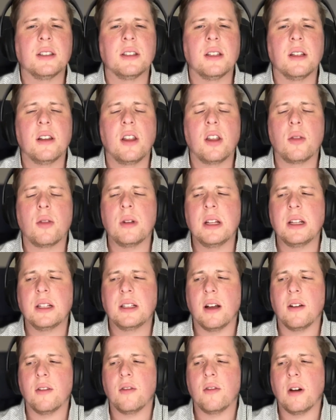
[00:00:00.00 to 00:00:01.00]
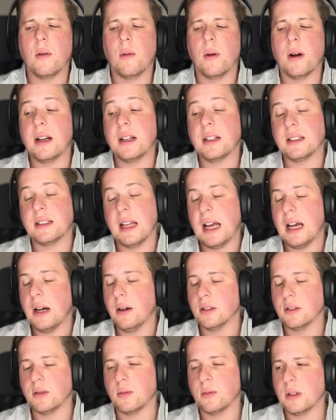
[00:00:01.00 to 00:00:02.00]
the 3D stuff where it is now
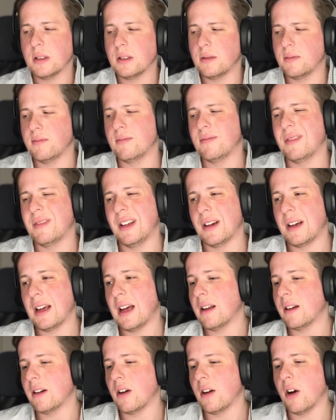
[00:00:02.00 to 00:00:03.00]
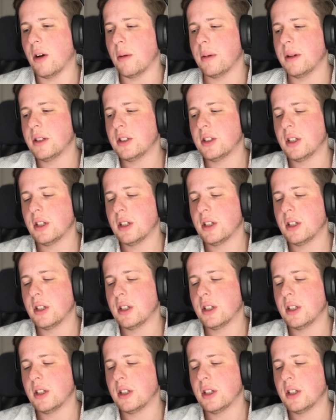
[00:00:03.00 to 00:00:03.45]
is kind of garbage.